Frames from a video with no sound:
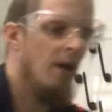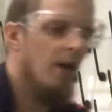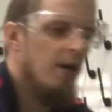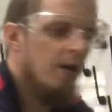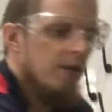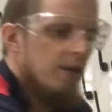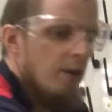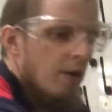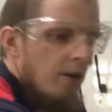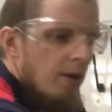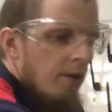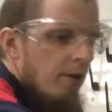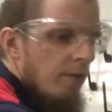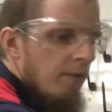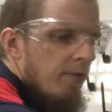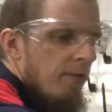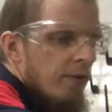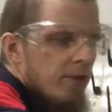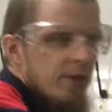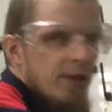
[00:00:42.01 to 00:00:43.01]
So
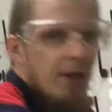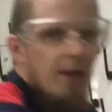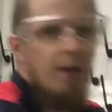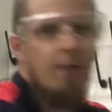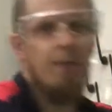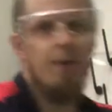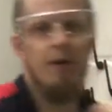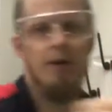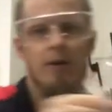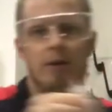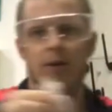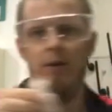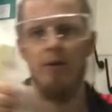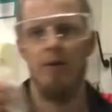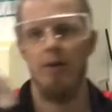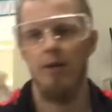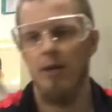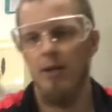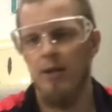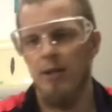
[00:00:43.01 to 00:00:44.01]
first thing I'm going to
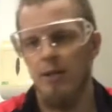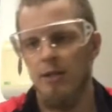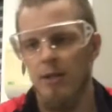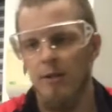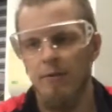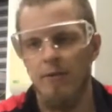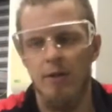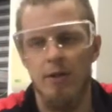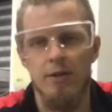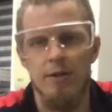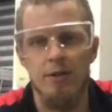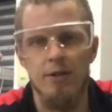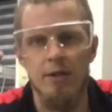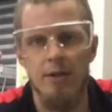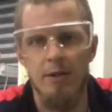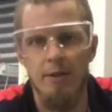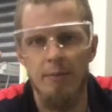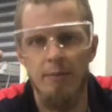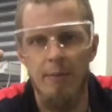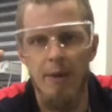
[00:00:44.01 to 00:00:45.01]
do is I've got
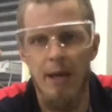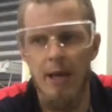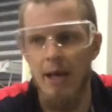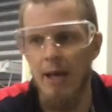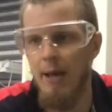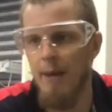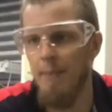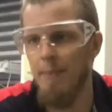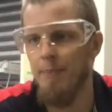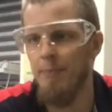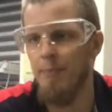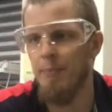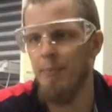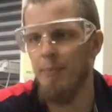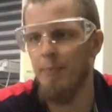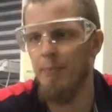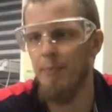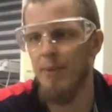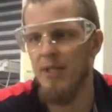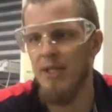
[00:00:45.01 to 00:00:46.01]
some
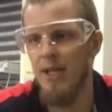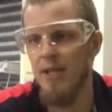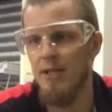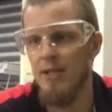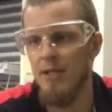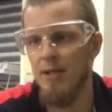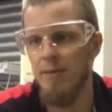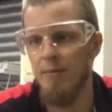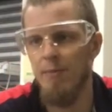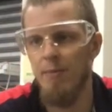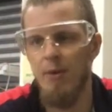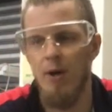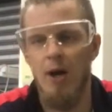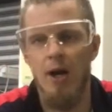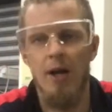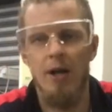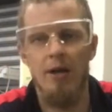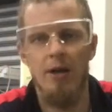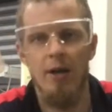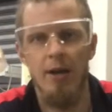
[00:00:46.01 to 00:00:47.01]
potassium
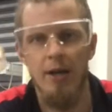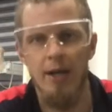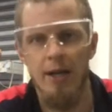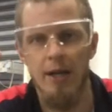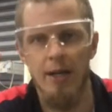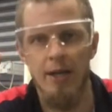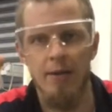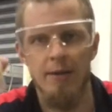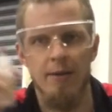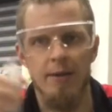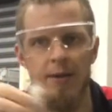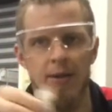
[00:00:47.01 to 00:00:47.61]
iodide here.